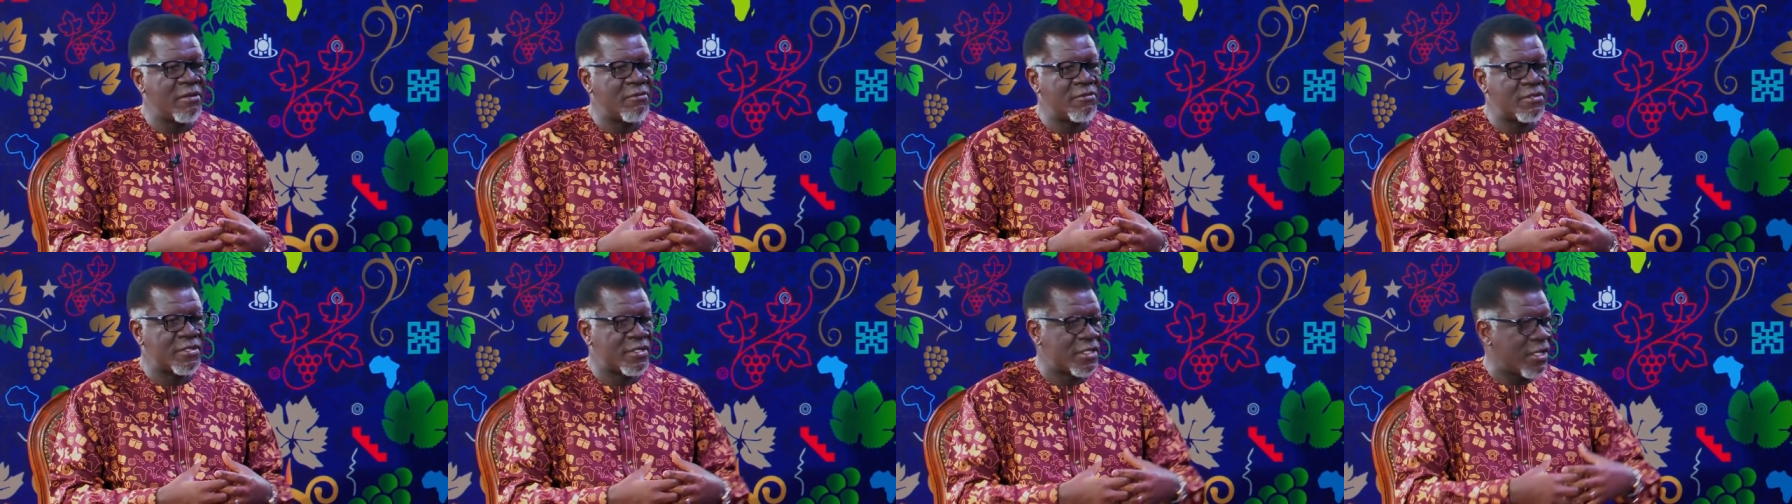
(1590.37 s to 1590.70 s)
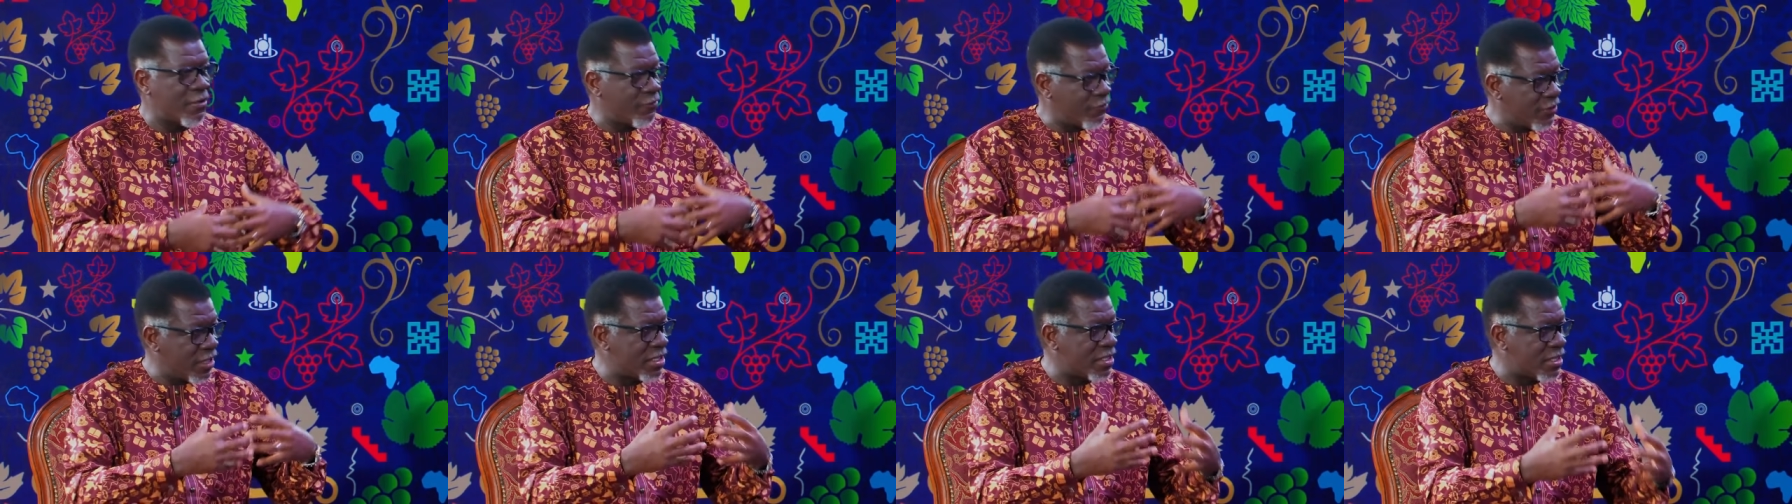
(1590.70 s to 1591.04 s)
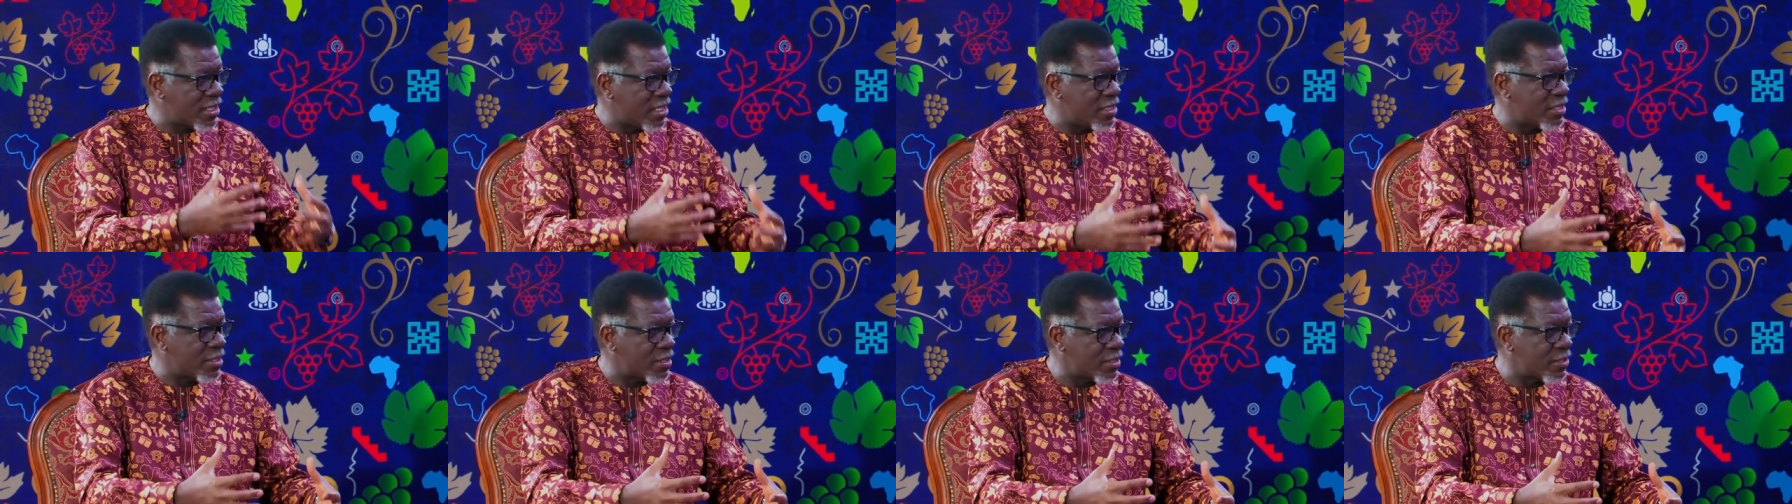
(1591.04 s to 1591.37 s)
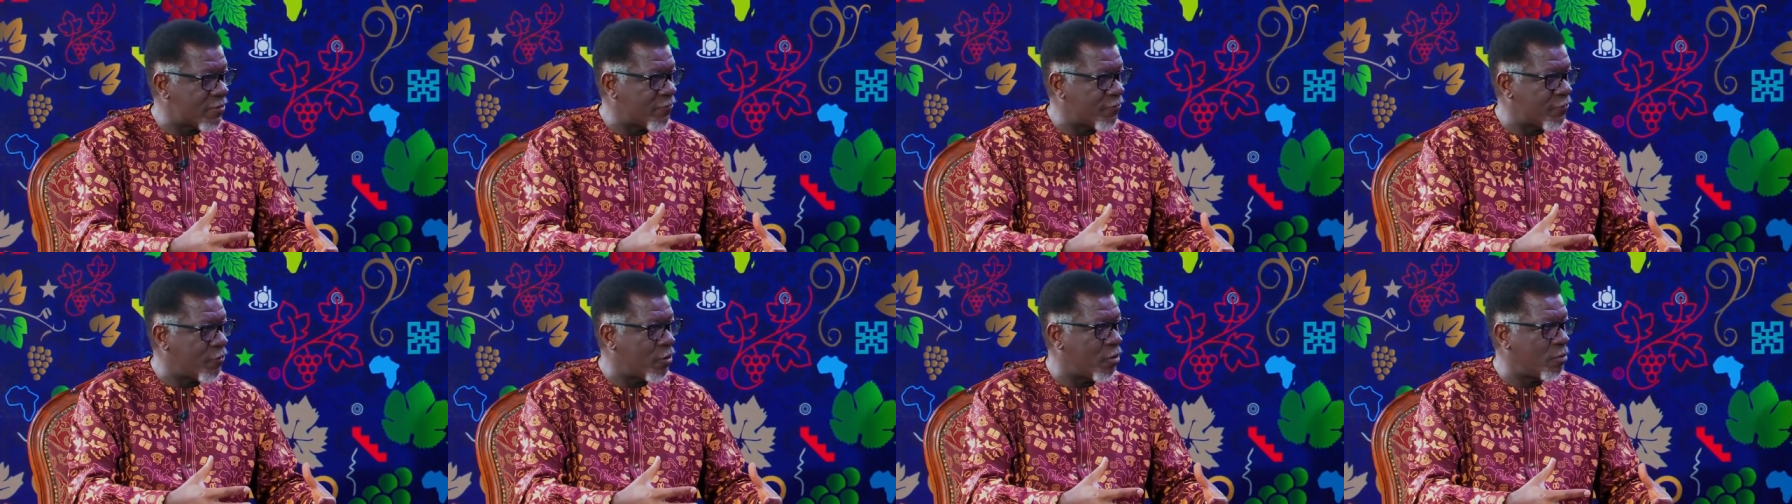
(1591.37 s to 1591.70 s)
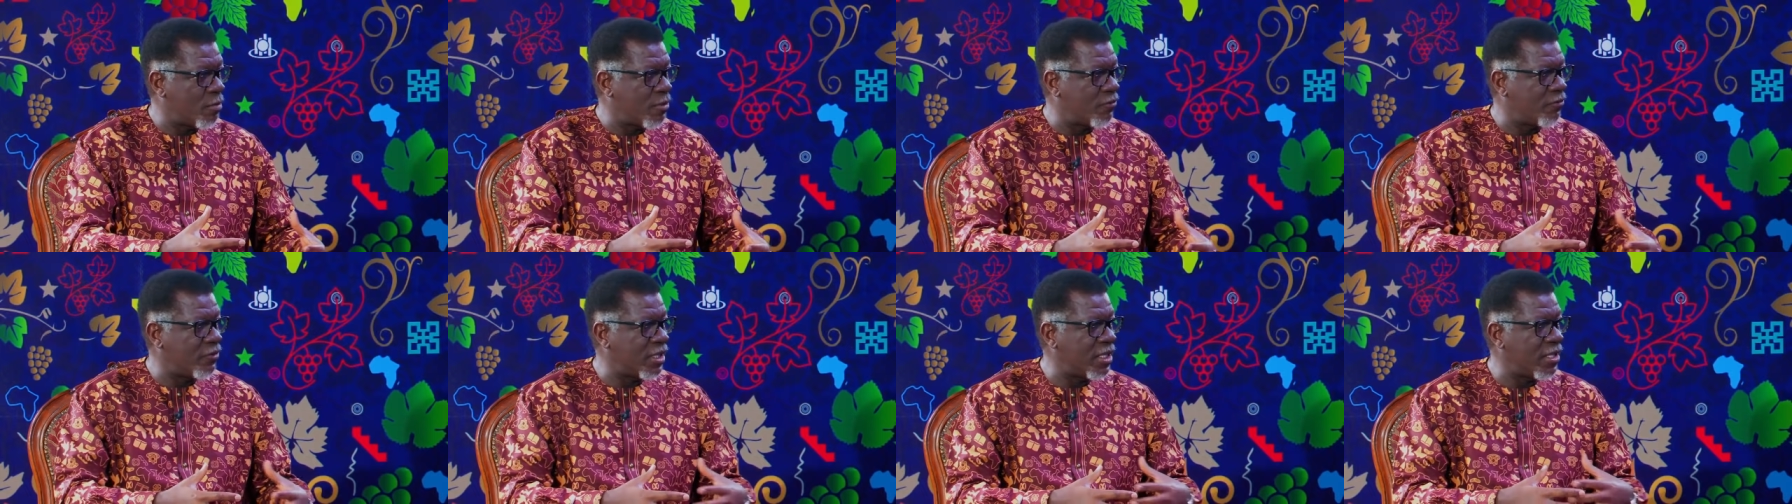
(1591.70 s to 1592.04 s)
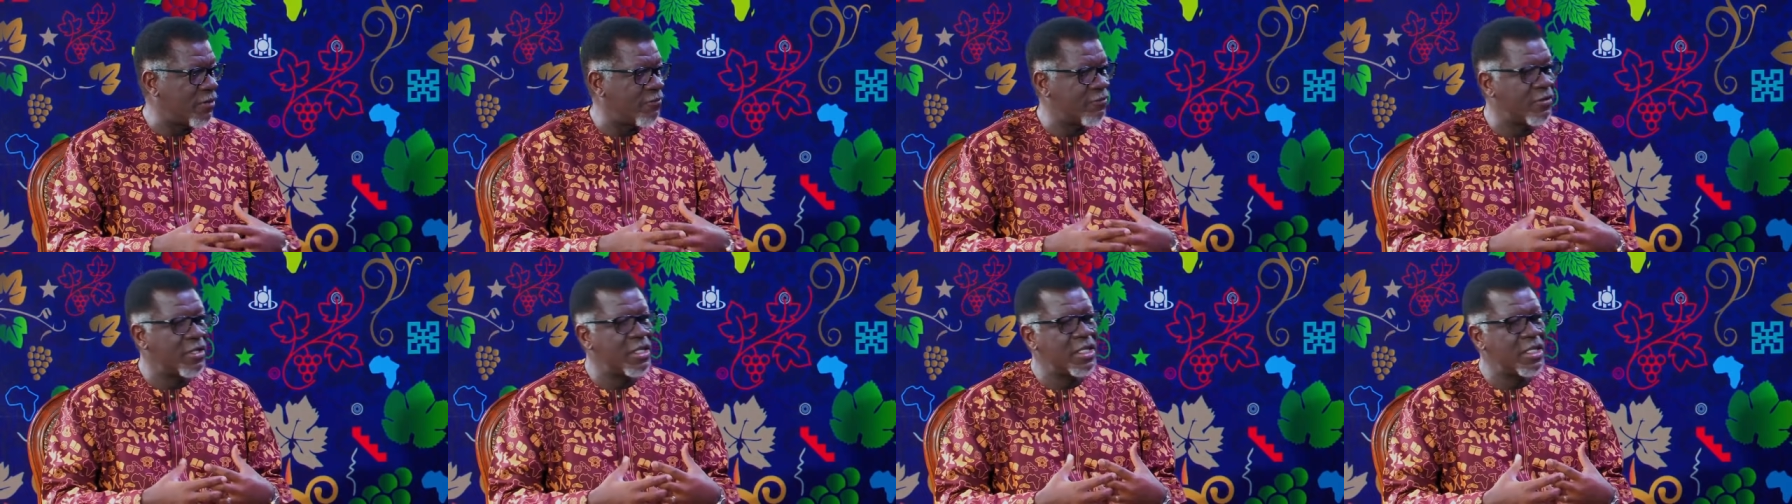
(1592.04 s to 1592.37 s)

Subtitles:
Selflessness is a form of love.